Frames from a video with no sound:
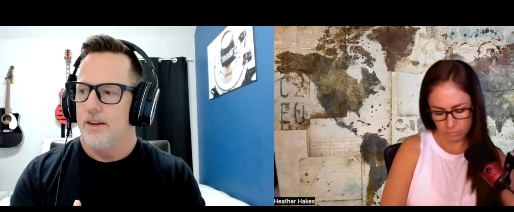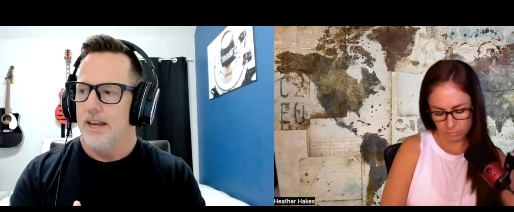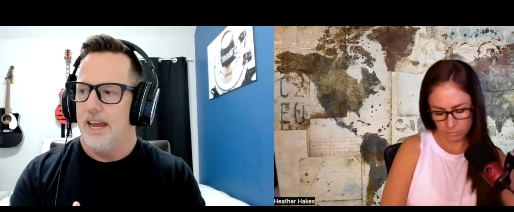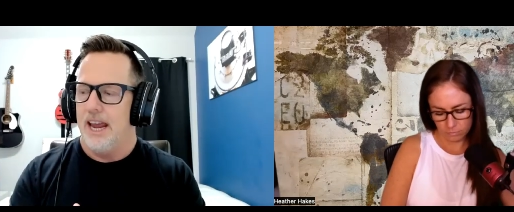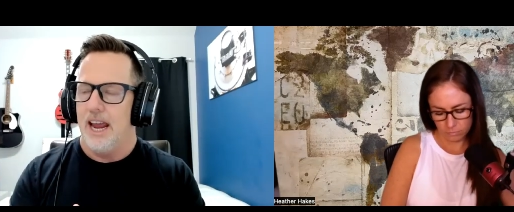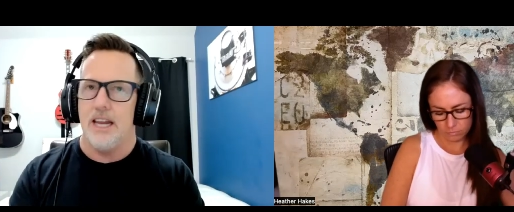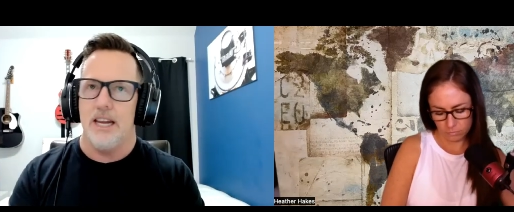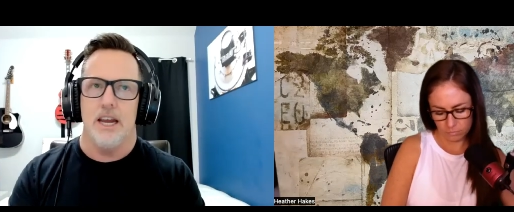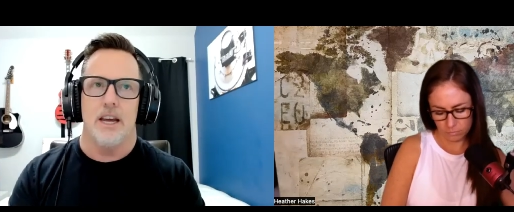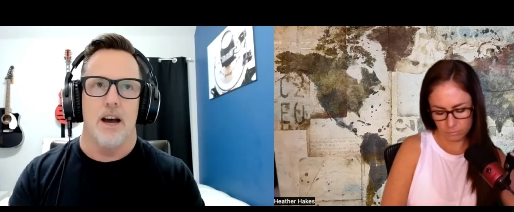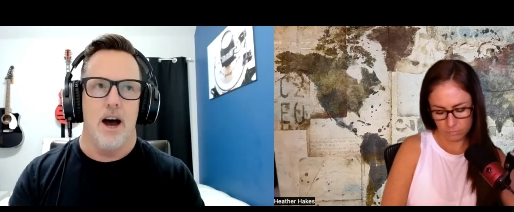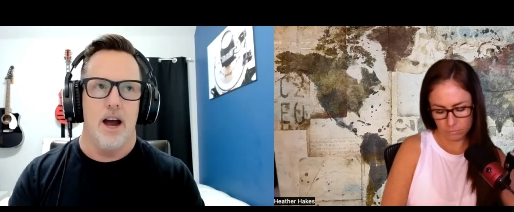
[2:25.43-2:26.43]
Speaker 1: any
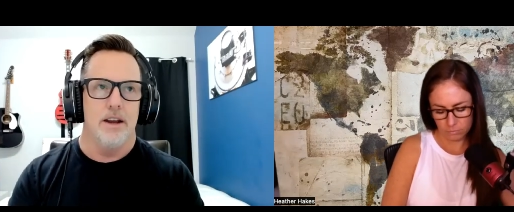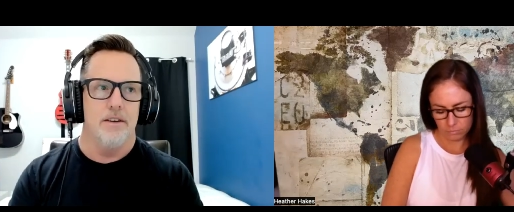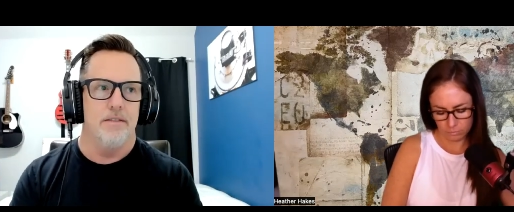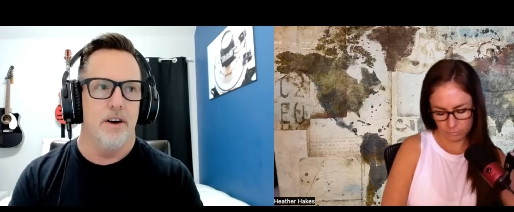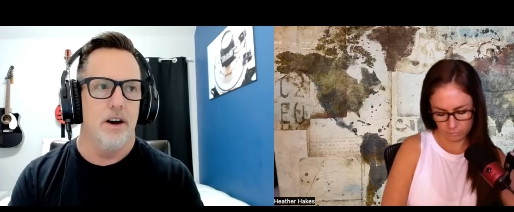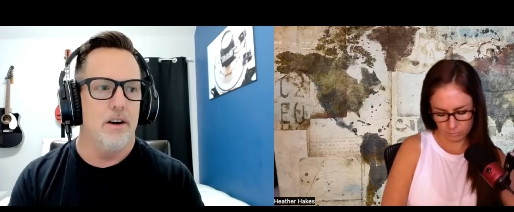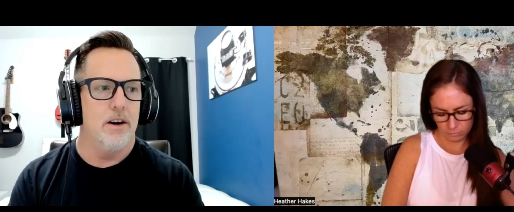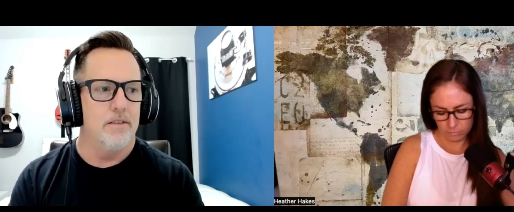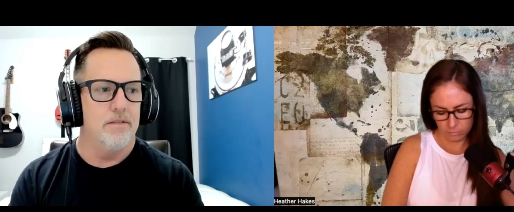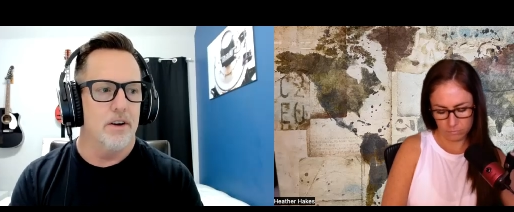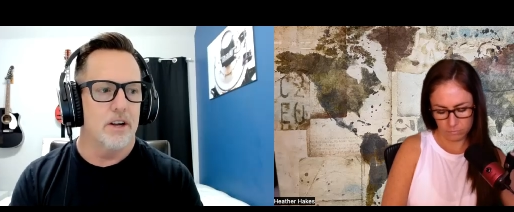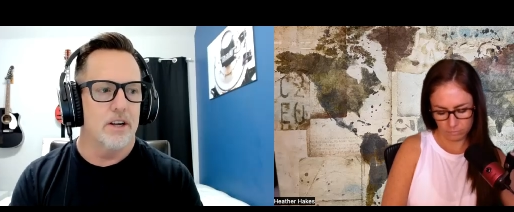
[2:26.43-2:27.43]
kind of a,
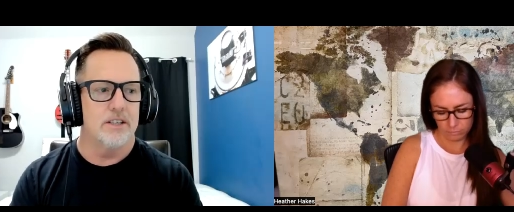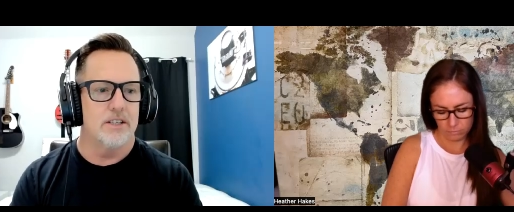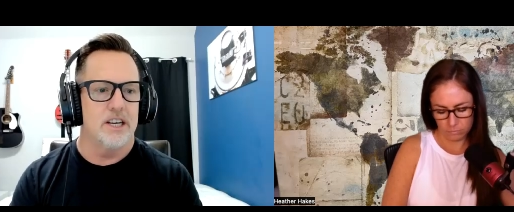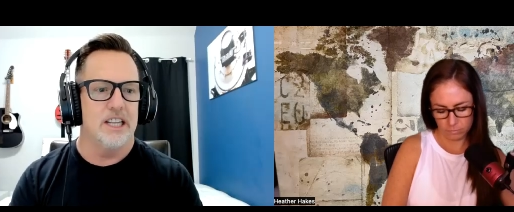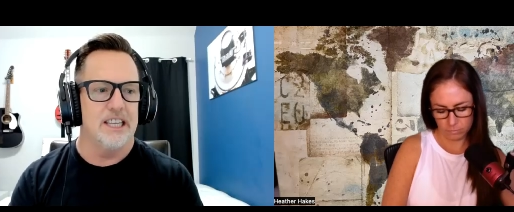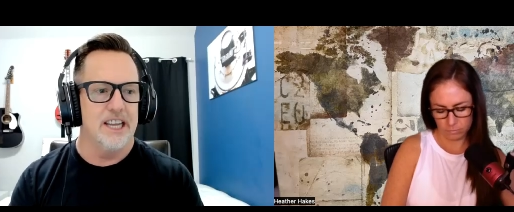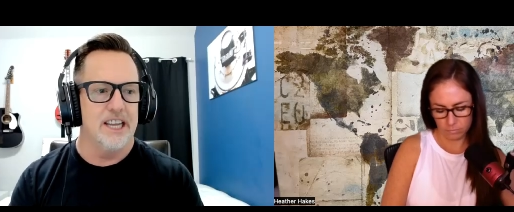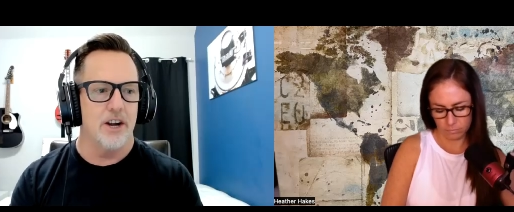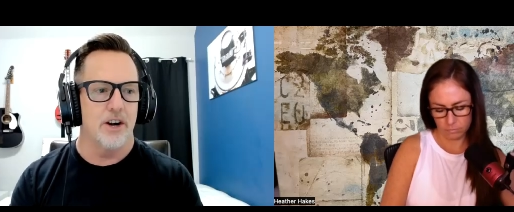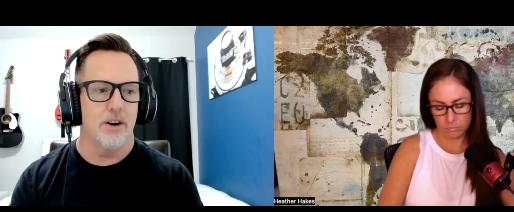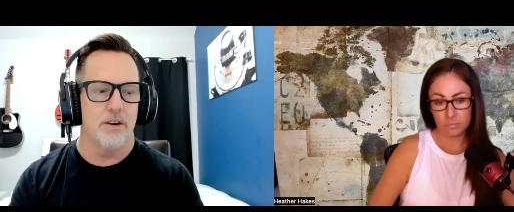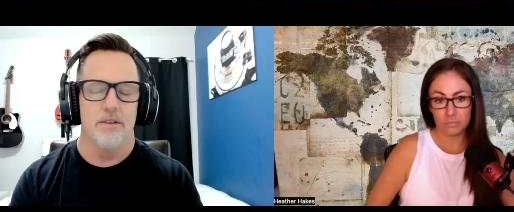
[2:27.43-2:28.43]
of a
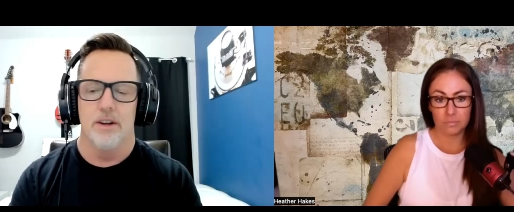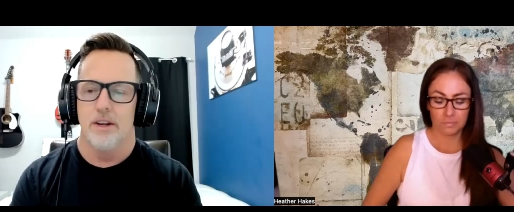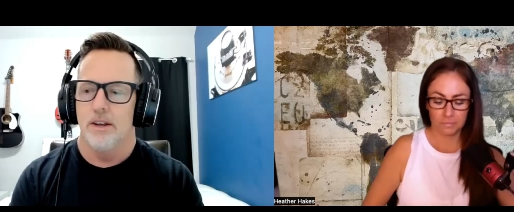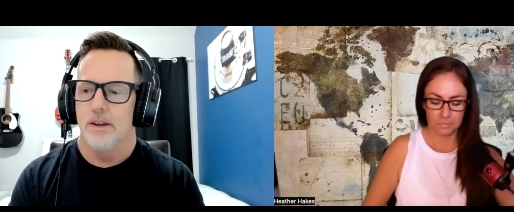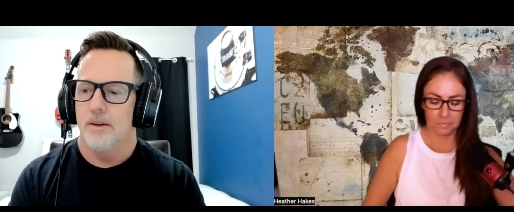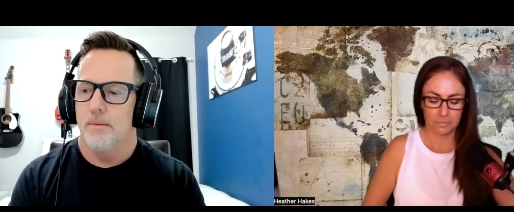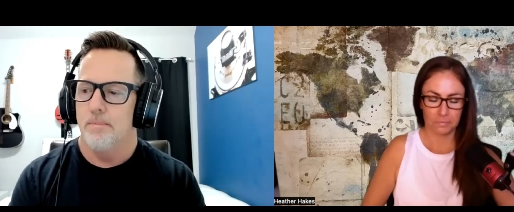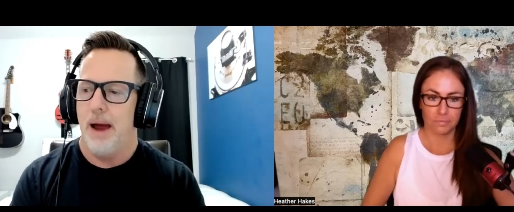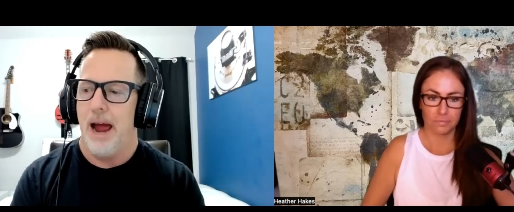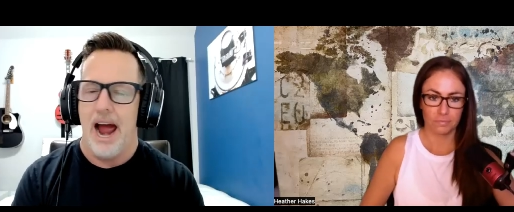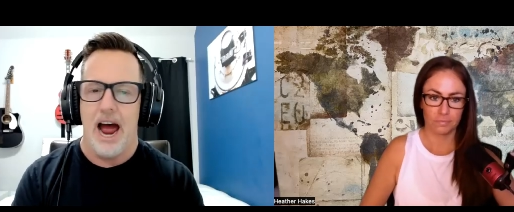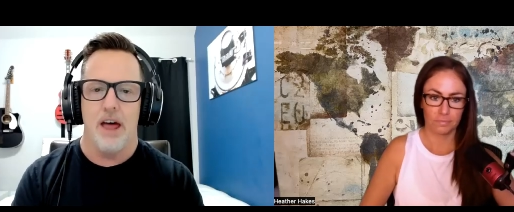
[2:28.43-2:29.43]
clear
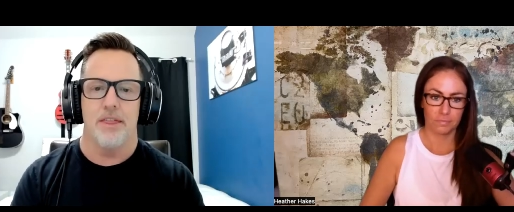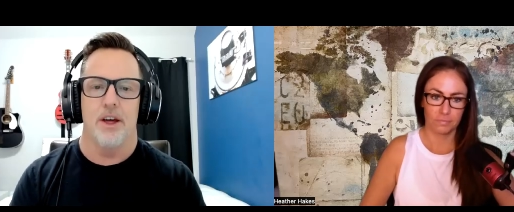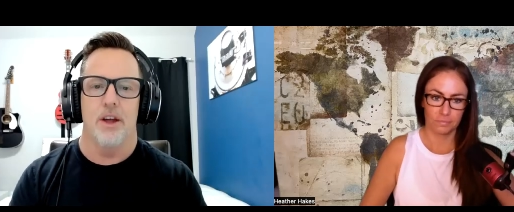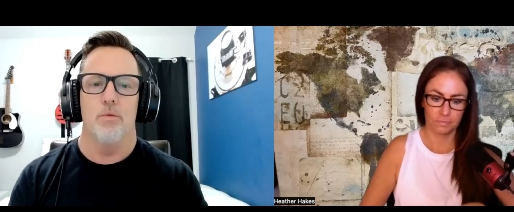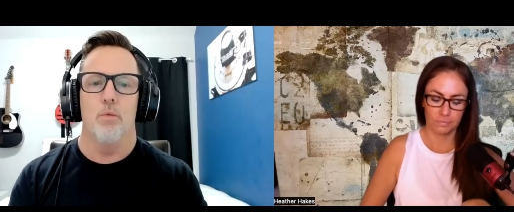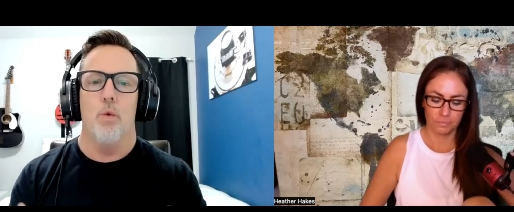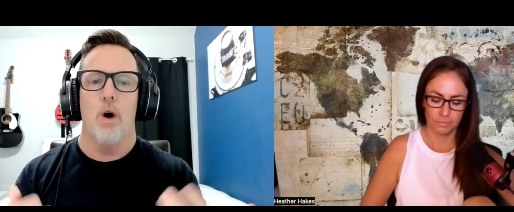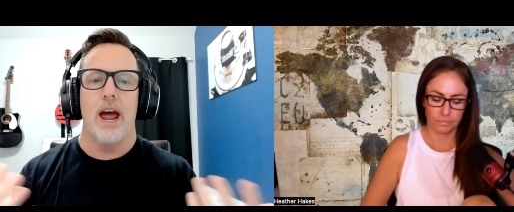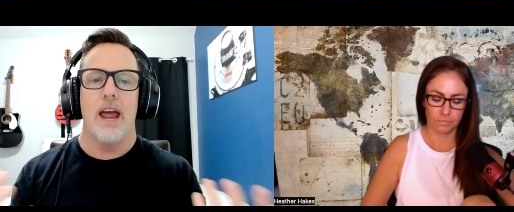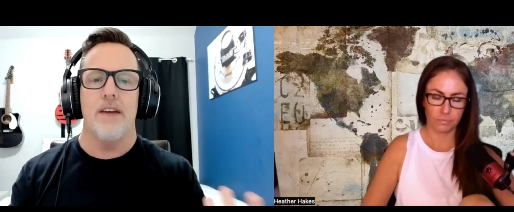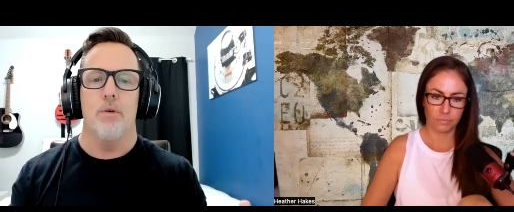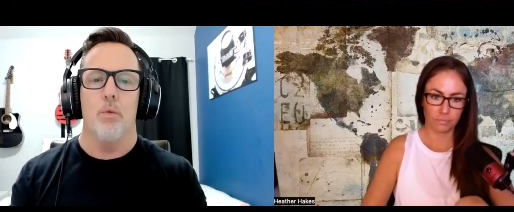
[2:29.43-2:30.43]
path on what I
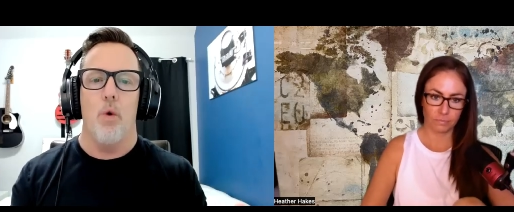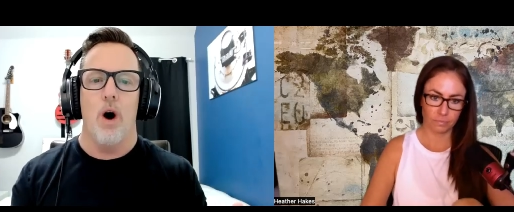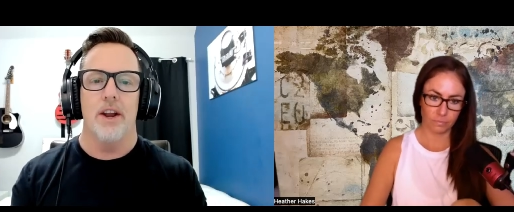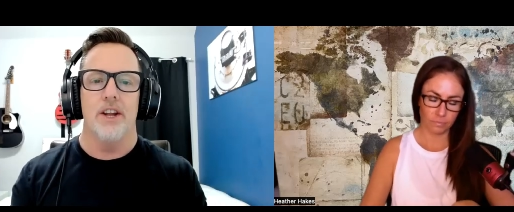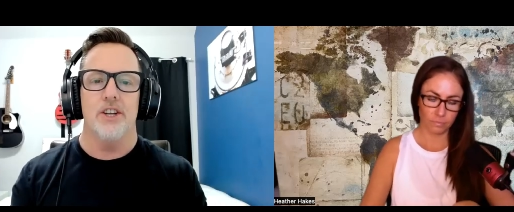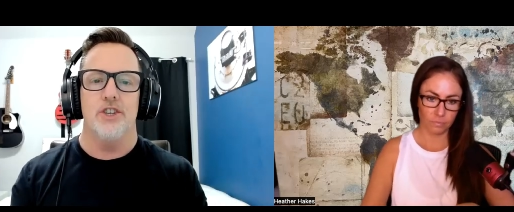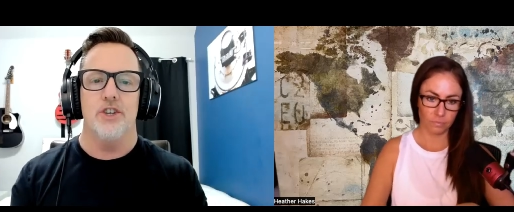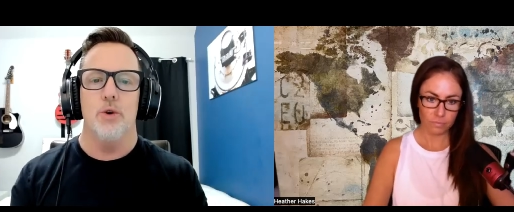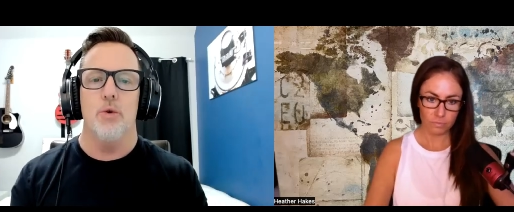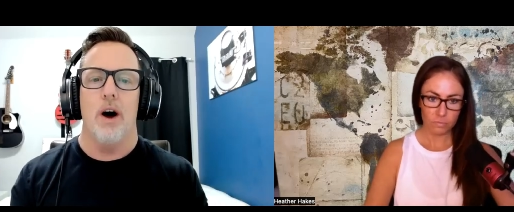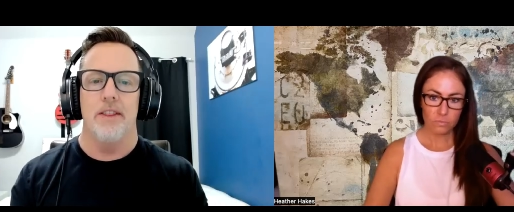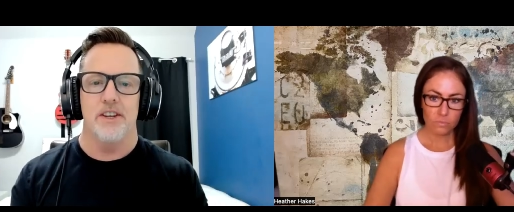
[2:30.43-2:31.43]
even want to
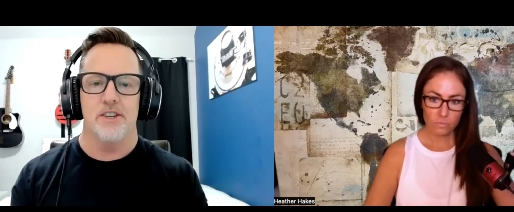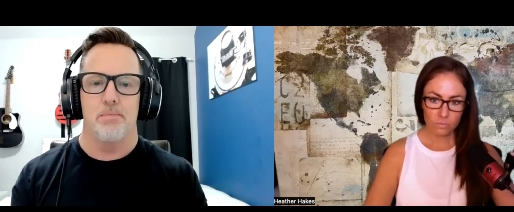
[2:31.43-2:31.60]
do on this